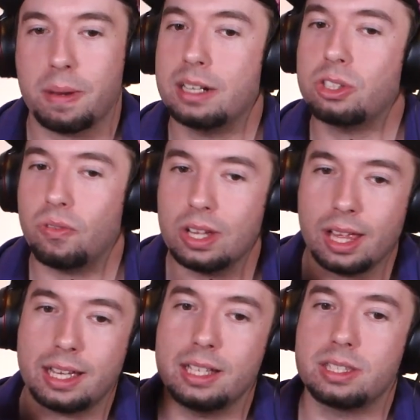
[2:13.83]
but I just feel
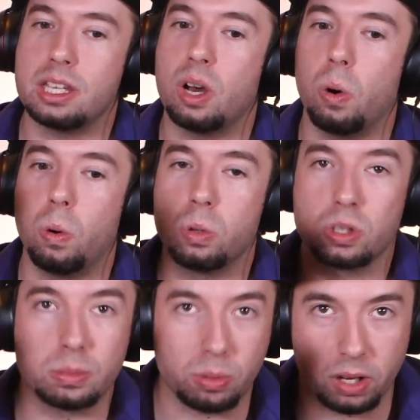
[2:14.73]
like he's the
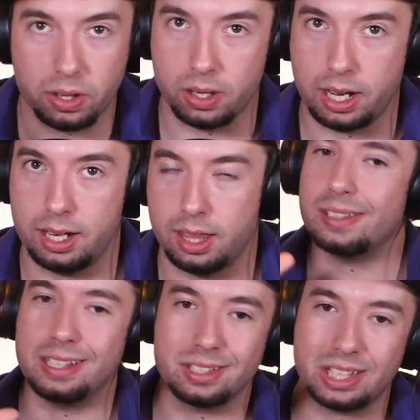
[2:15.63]
older brother kind of.
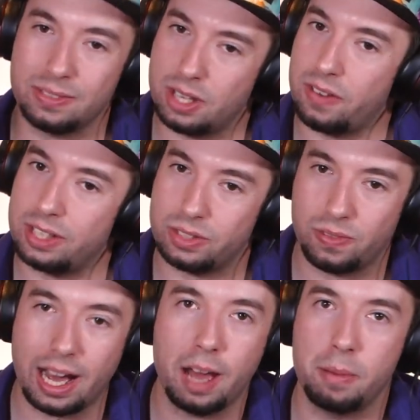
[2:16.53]
He just gives off this
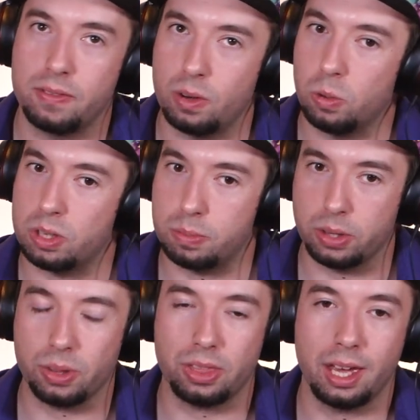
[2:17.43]
vibe of an older
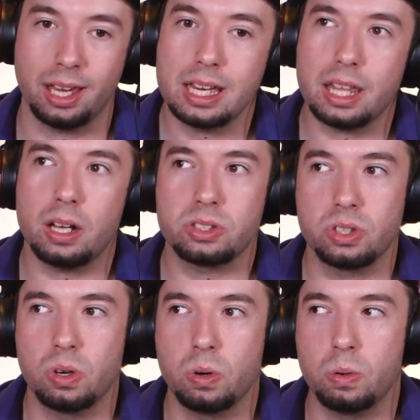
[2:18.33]
brother thing. He
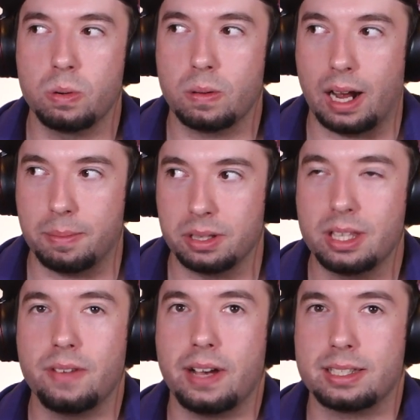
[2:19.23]
also, I
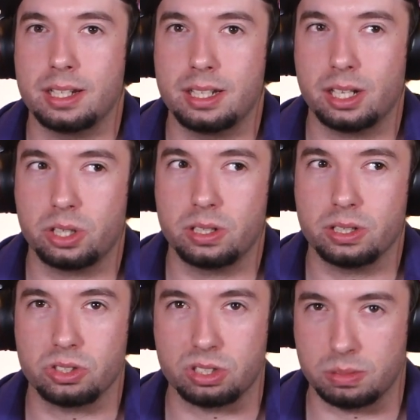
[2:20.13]
believe, has an addiction
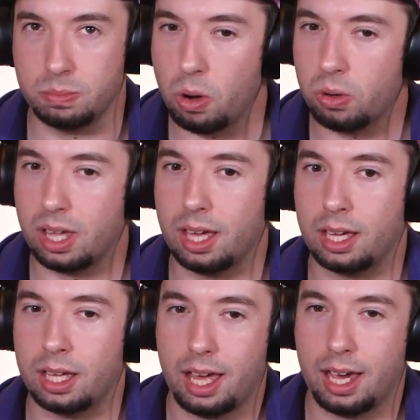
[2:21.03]
to
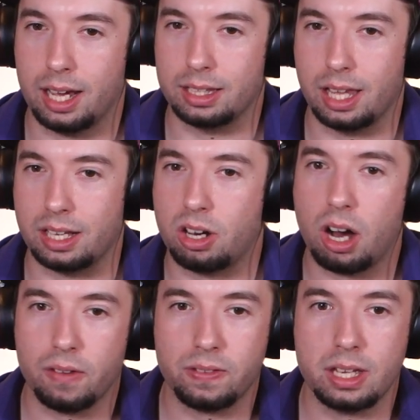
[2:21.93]
smoking and, like,
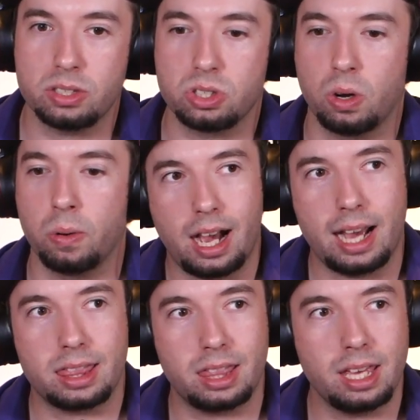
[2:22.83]
coffee, so
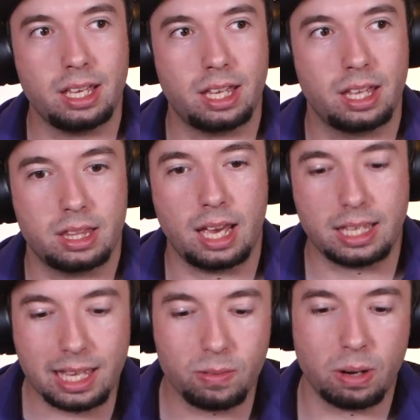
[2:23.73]
I think that
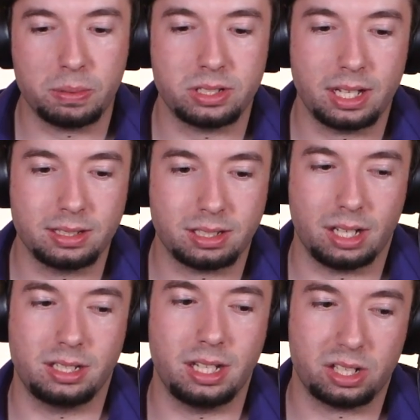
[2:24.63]
he represents
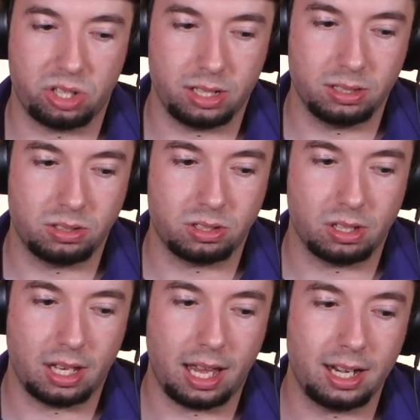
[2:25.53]

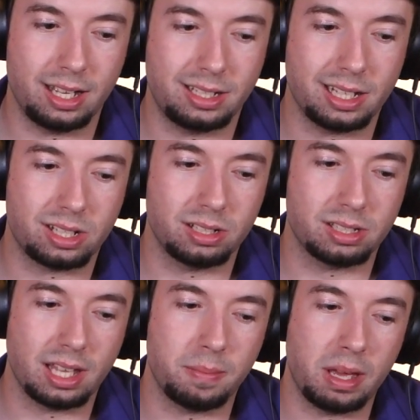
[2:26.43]
addictions, and
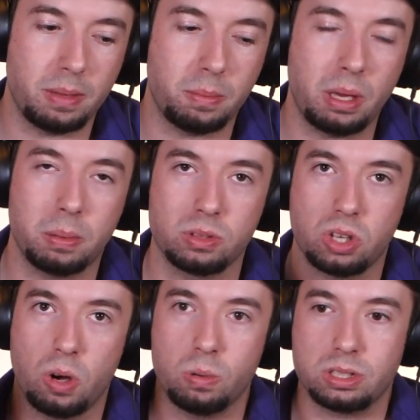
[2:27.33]
addictions that maybe people
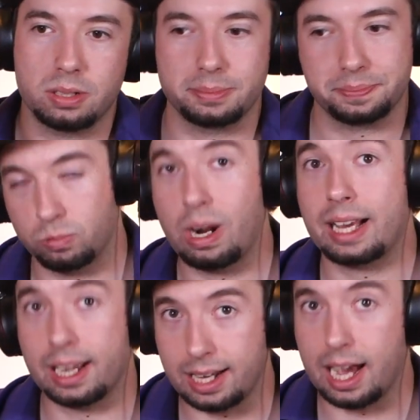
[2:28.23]
don't
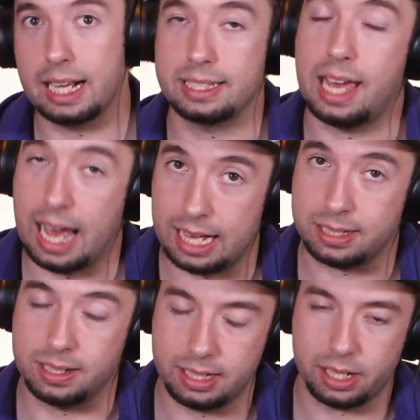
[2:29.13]
recognize
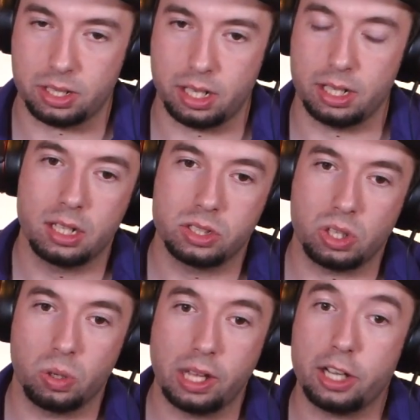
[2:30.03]
as an addiction.
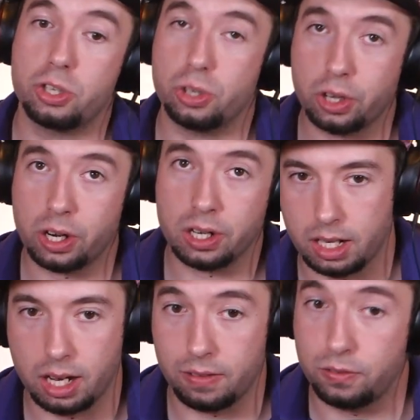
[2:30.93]
So like sugar,
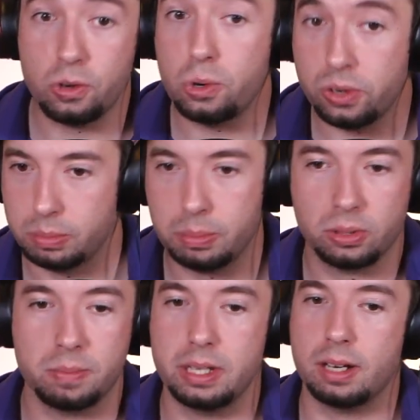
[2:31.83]
food,
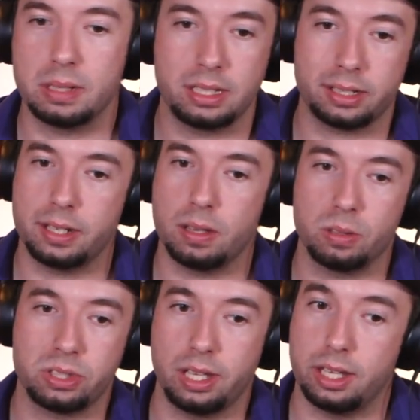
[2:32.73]
people can become addicted to
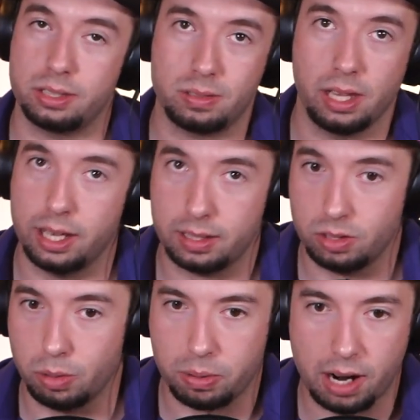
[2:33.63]
those things like
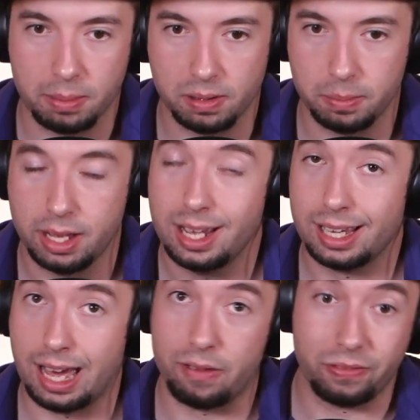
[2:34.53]
no problem.
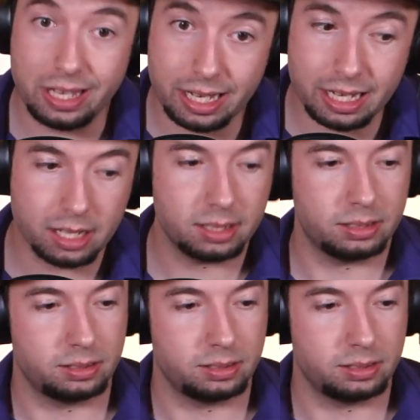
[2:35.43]
Caffeine.